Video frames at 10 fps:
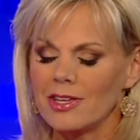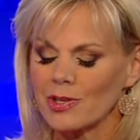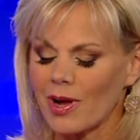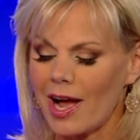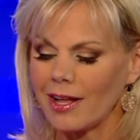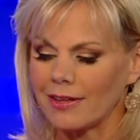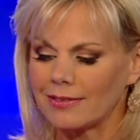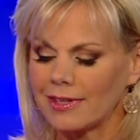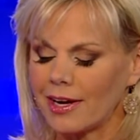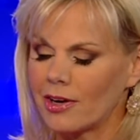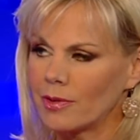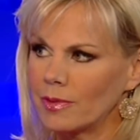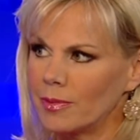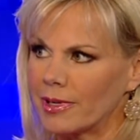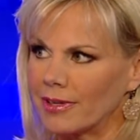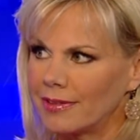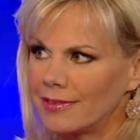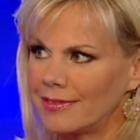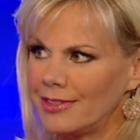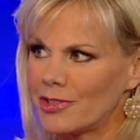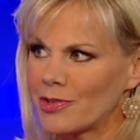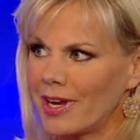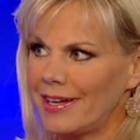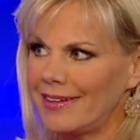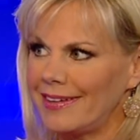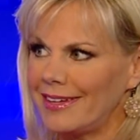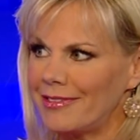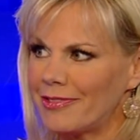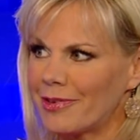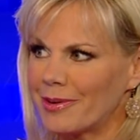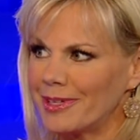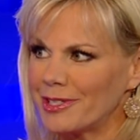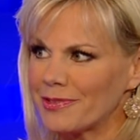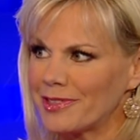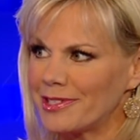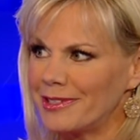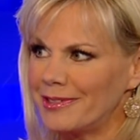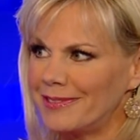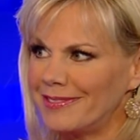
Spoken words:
So, Kyle, I heard a rumor. You're trading in 4 wheels for 2?